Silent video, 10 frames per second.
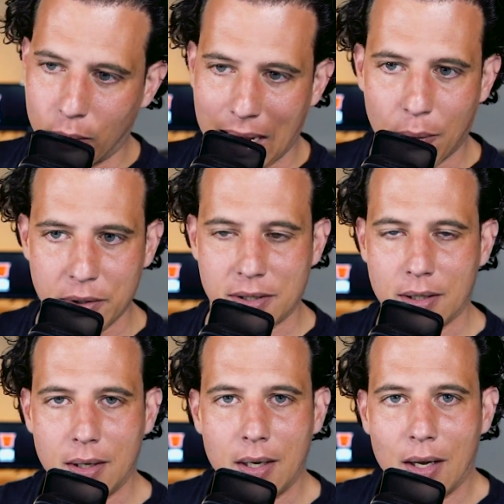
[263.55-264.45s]

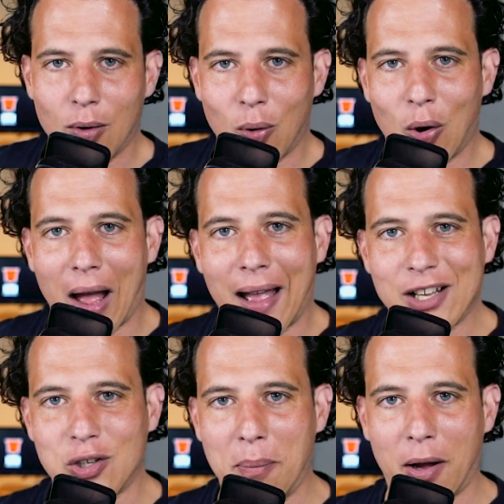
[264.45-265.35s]
I
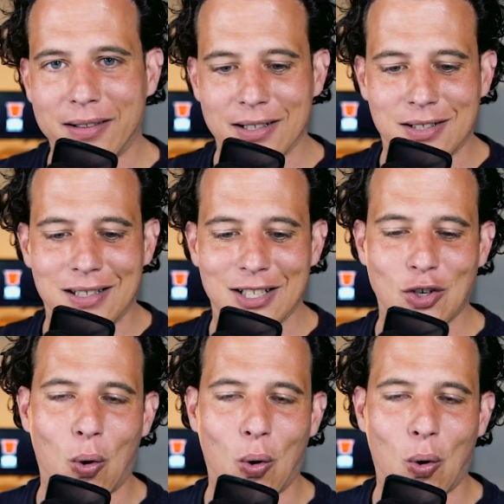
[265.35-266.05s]
actually bought this